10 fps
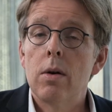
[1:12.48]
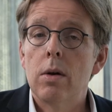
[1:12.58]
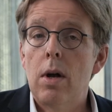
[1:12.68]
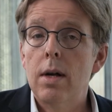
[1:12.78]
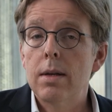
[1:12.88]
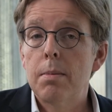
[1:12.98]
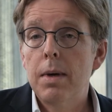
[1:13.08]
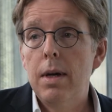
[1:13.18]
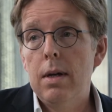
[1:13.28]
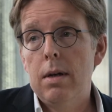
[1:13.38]

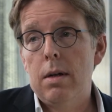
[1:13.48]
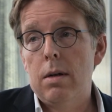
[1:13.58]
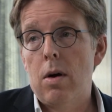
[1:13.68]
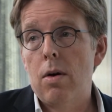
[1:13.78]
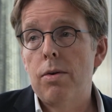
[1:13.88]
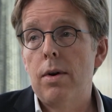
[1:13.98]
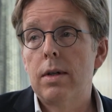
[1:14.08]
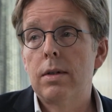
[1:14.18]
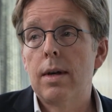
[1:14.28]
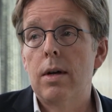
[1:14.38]
Colonoscopy, long
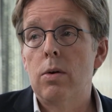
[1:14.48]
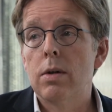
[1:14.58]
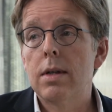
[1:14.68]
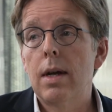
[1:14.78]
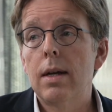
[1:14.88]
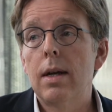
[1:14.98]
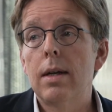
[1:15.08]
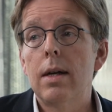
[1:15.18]
thought as the gold standard,